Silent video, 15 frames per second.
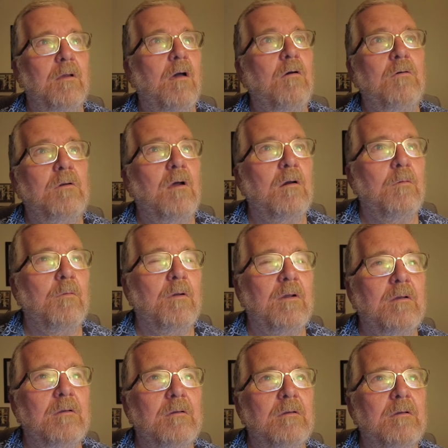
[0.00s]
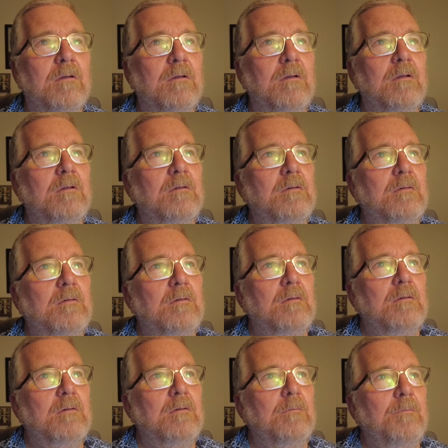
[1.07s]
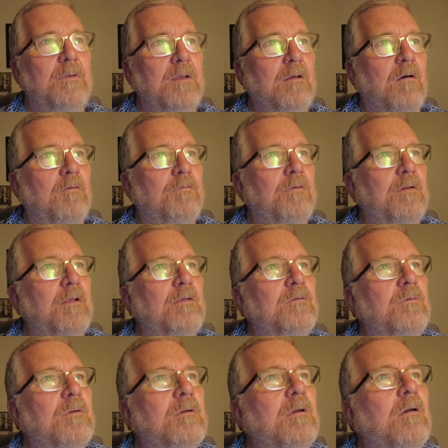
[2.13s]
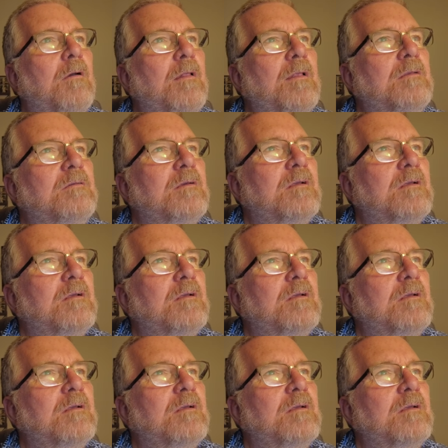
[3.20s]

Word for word: own artwork being offered elsewhere. All right, let's look